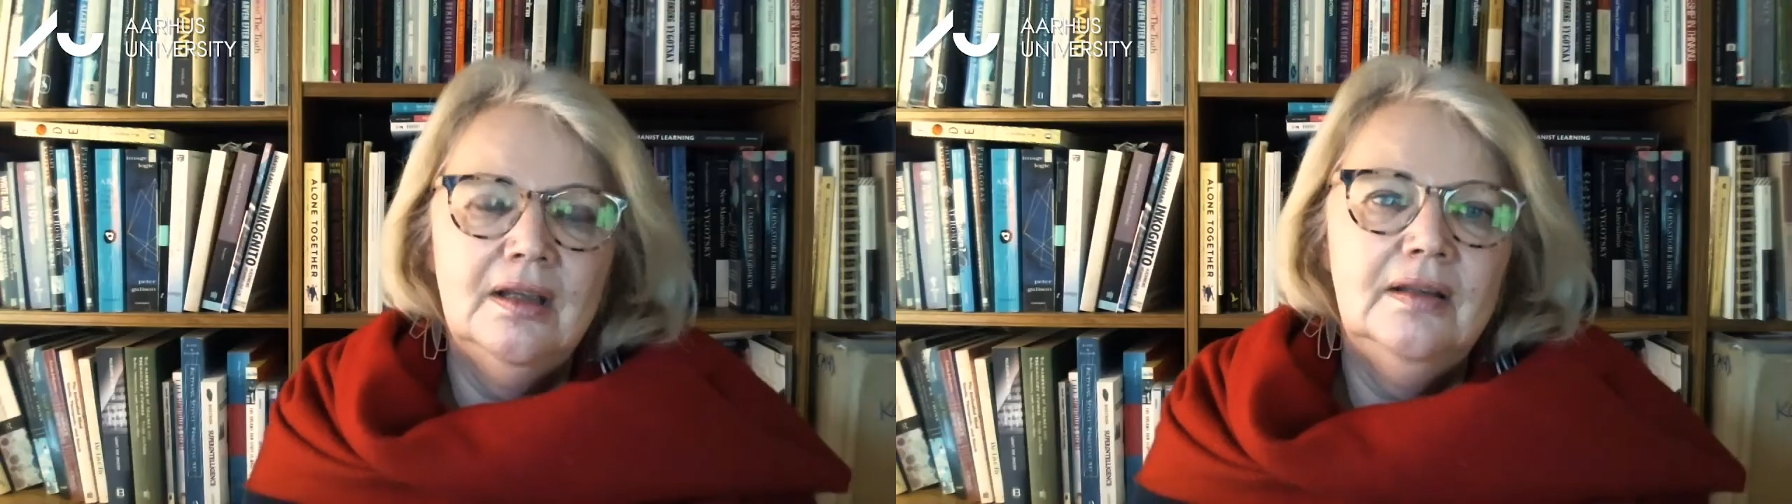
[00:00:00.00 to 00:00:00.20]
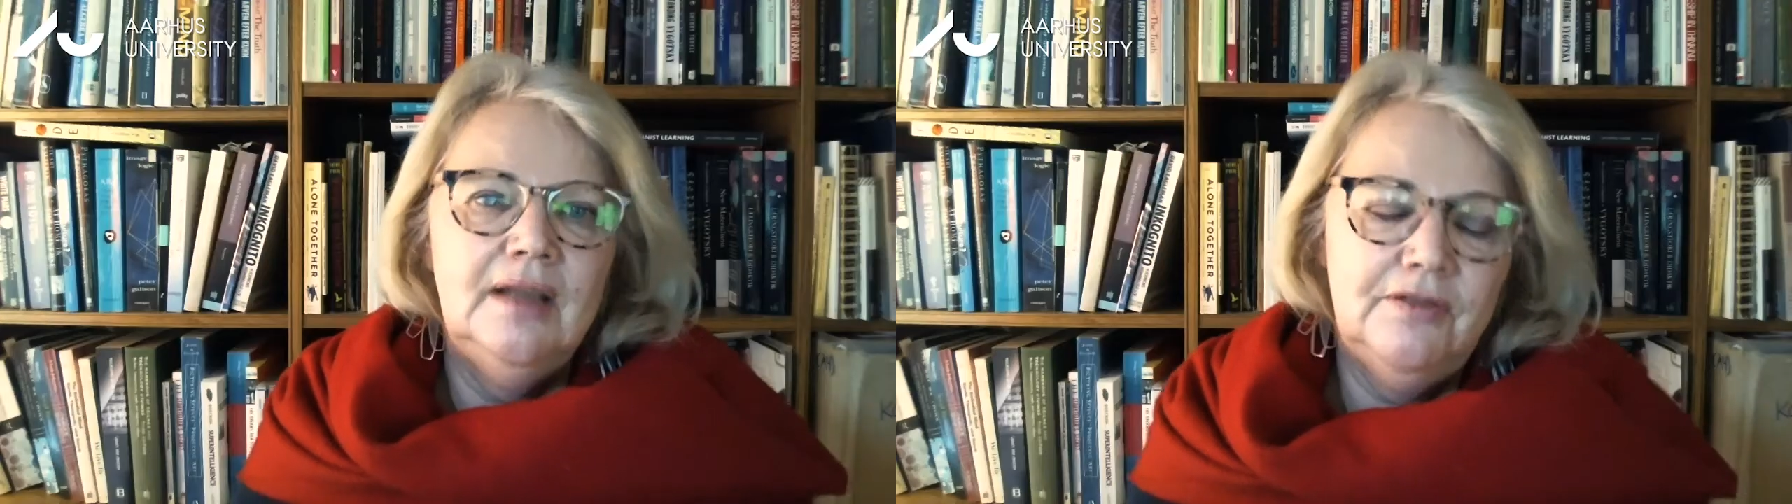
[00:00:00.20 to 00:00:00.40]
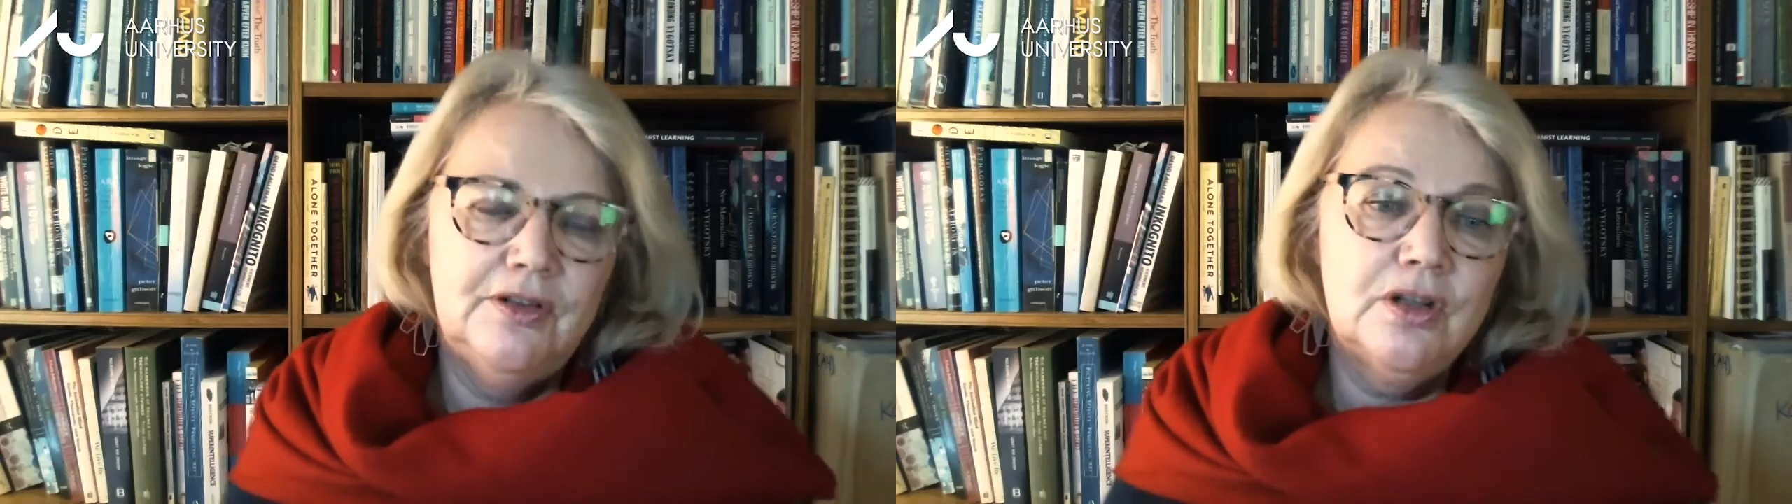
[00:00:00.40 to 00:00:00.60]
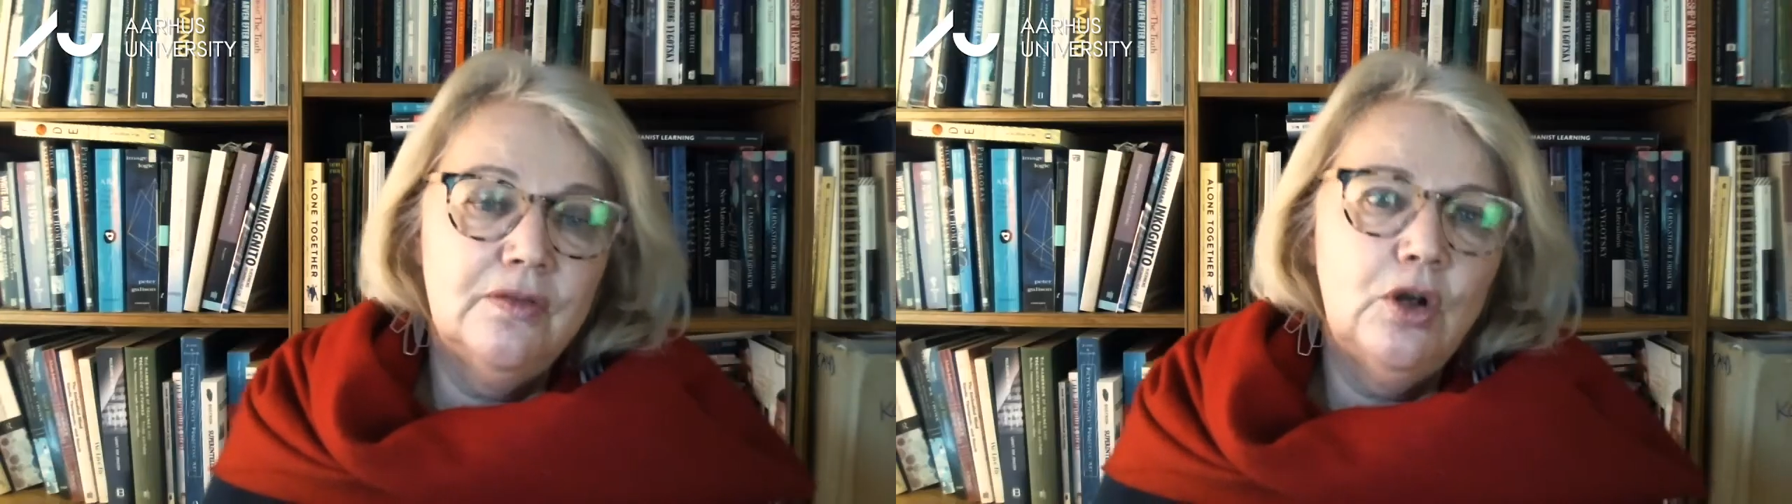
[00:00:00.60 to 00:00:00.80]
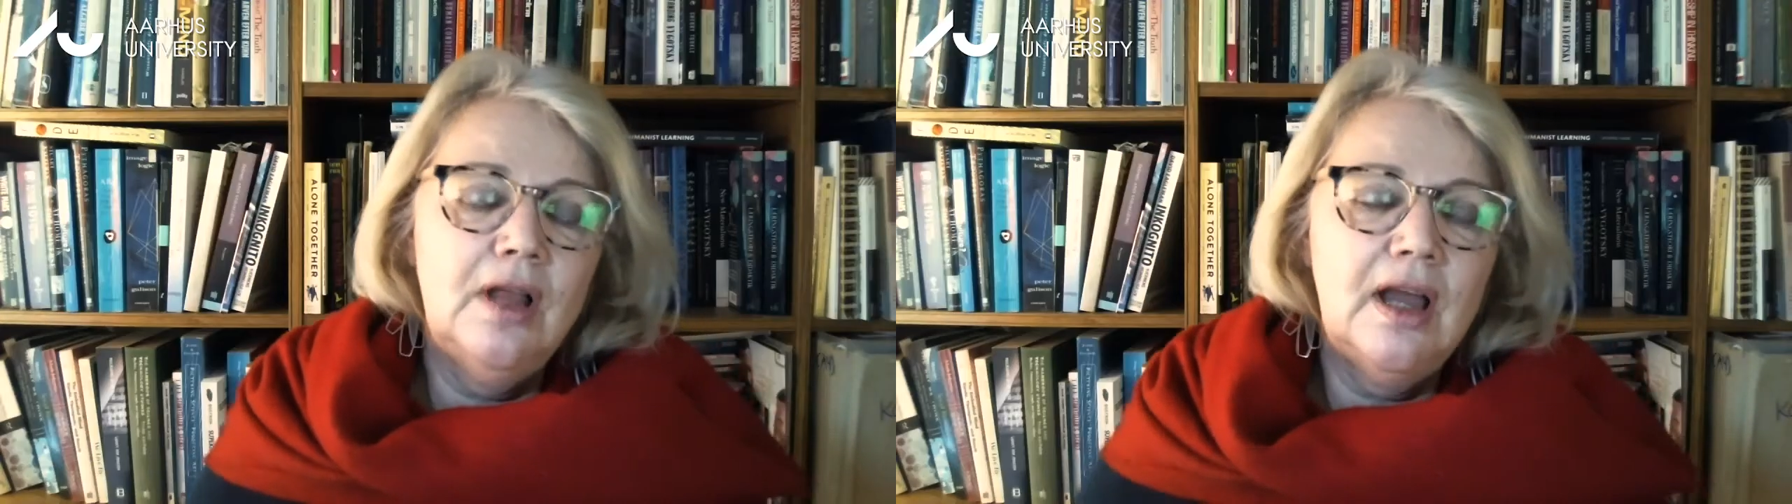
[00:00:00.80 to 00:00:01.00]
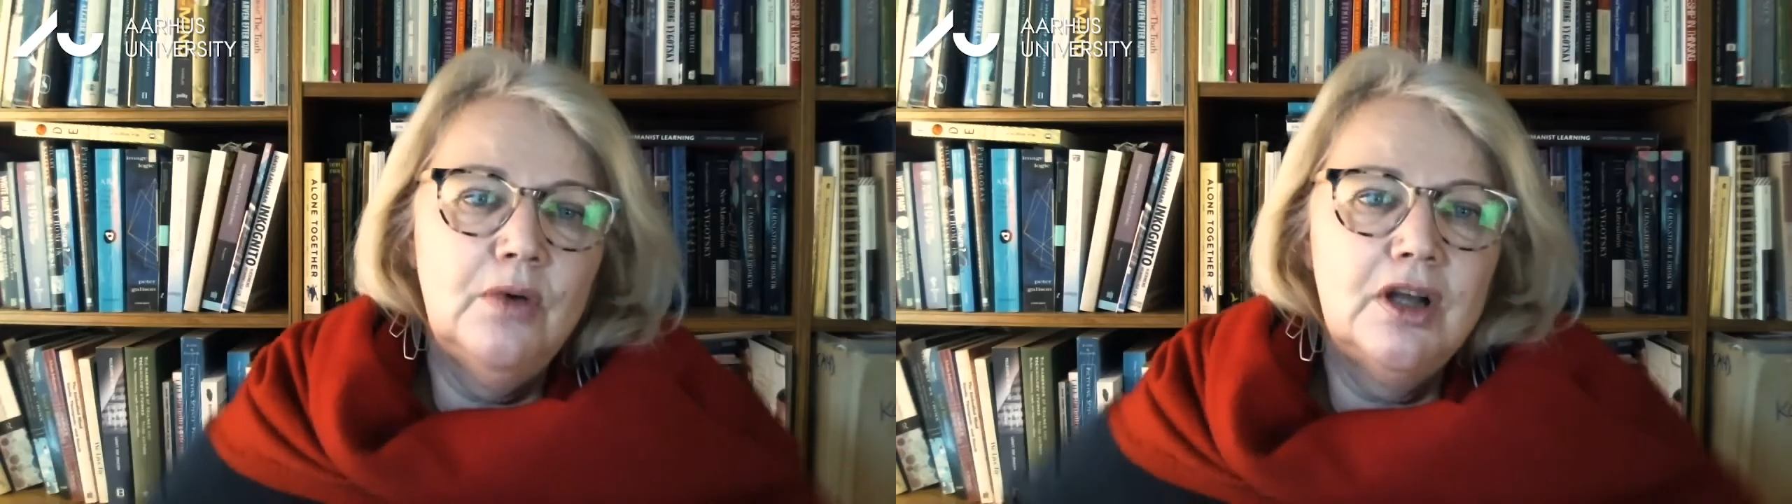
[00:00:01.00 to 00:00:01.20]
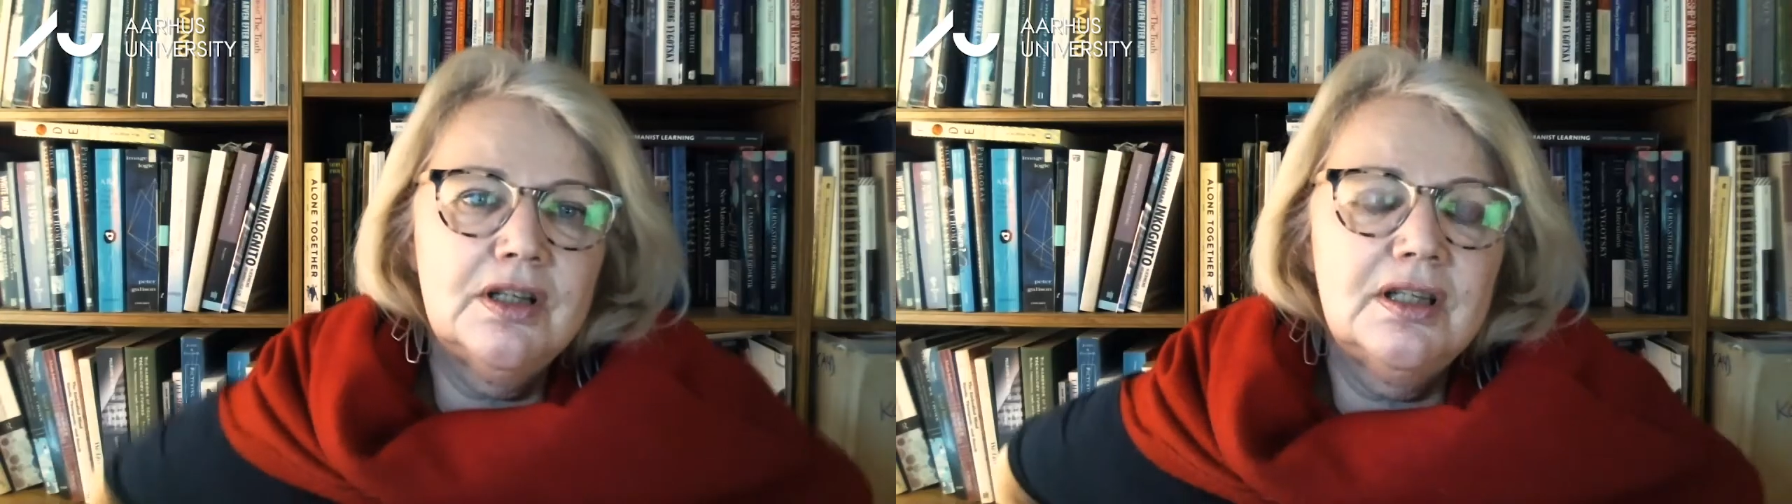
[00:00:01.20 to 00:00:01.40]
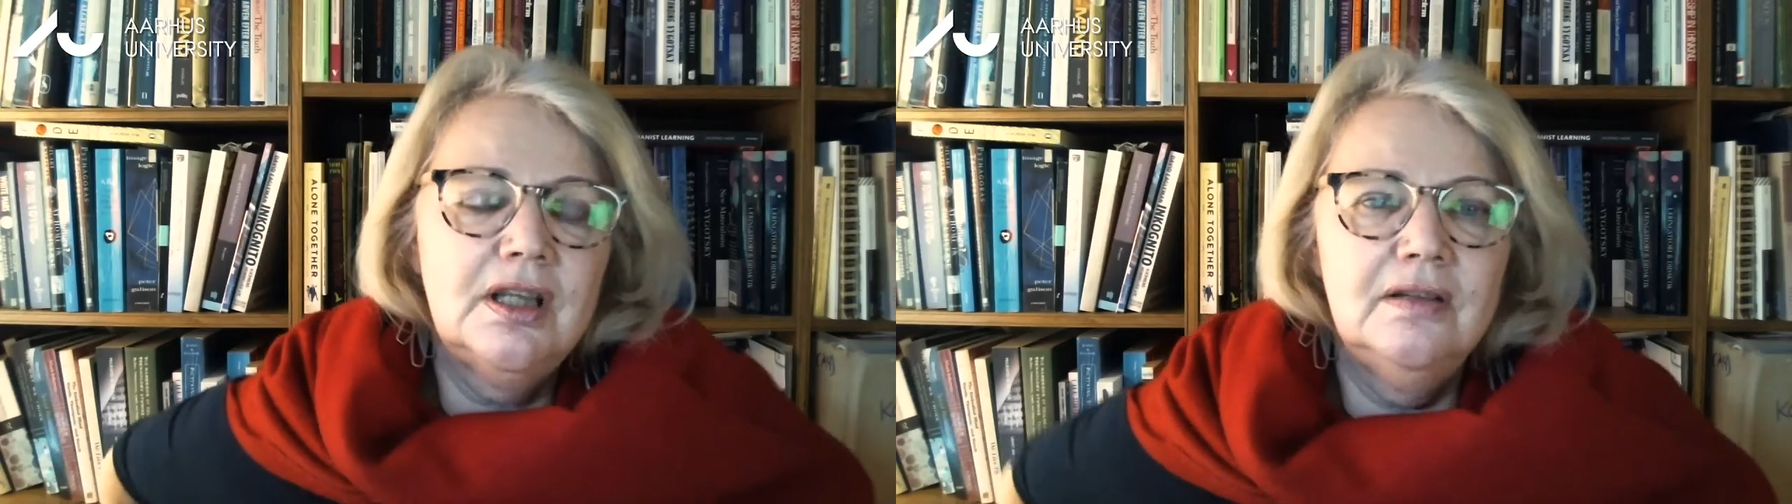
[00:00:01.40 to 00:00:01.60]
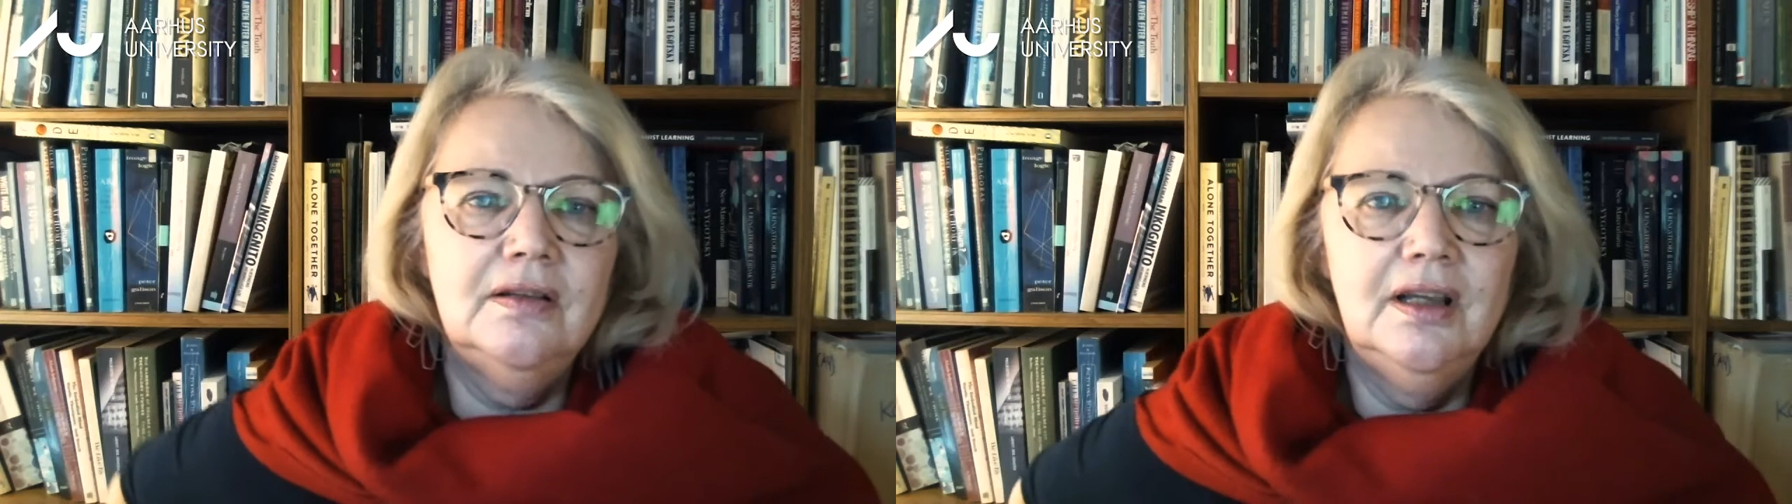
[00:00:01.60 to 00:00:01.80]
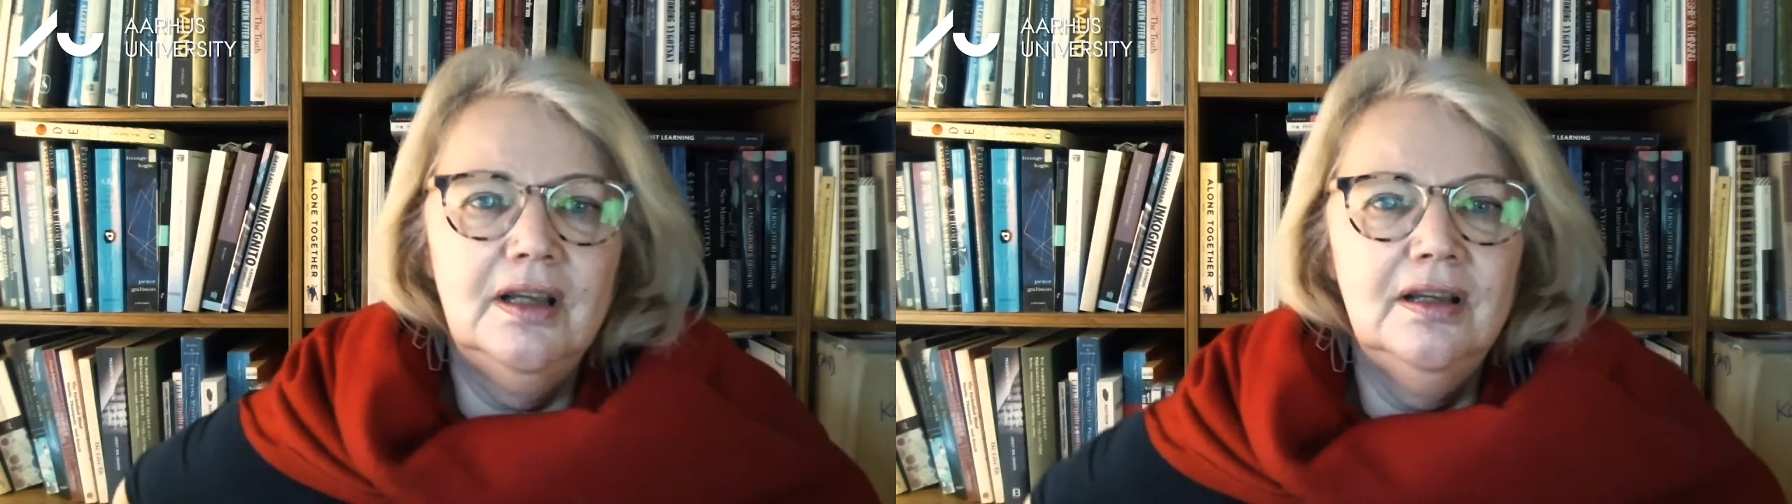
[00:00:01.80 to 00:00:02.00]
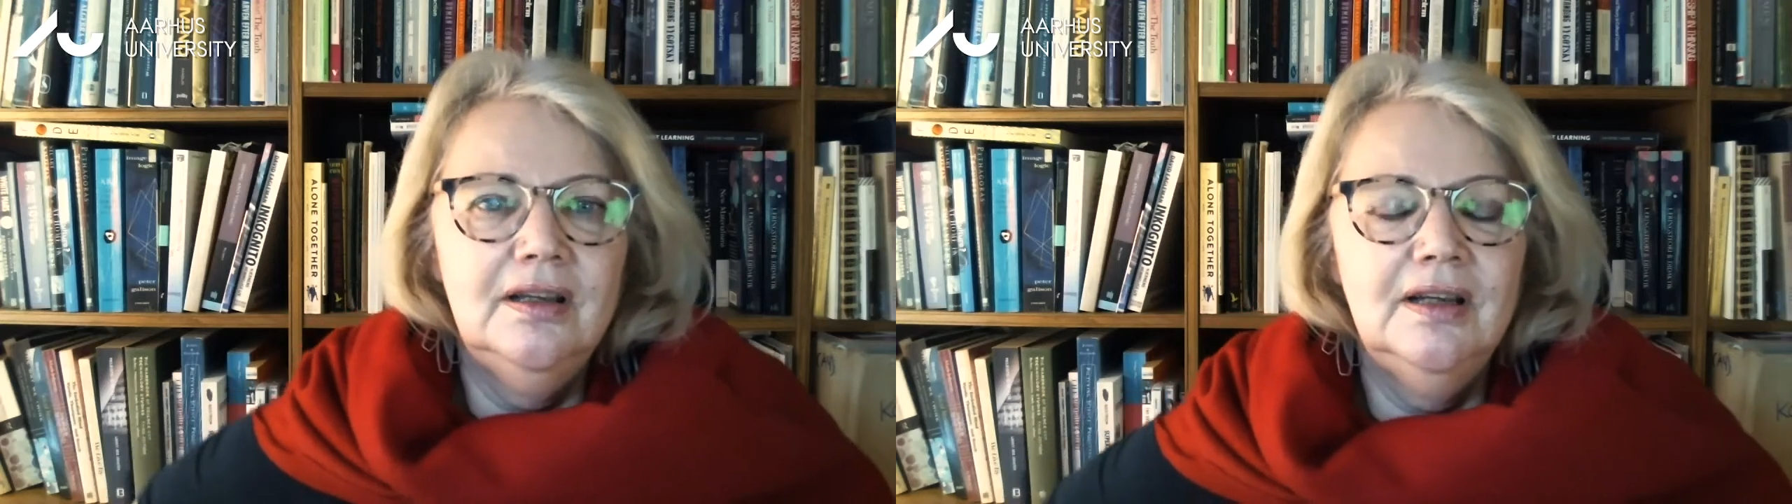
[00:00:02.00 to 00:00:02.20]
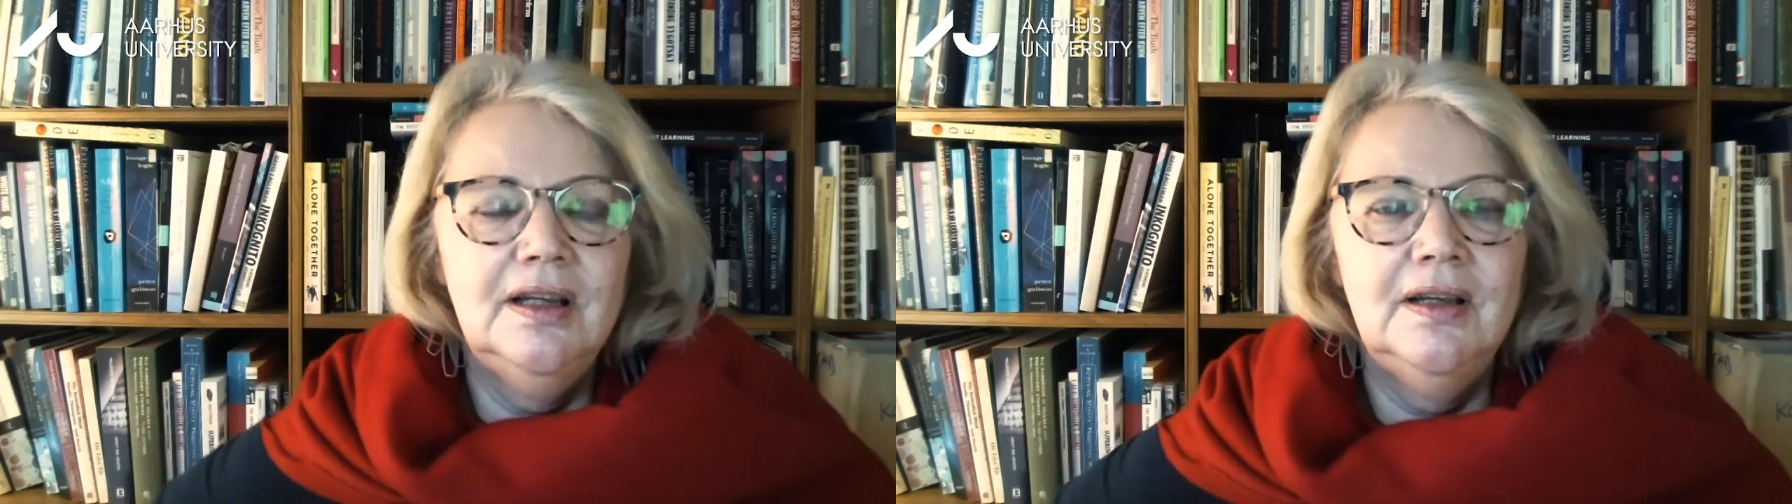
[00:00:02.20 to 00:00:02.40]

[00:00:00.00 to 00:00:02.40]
Yeah, first of all, I was uh,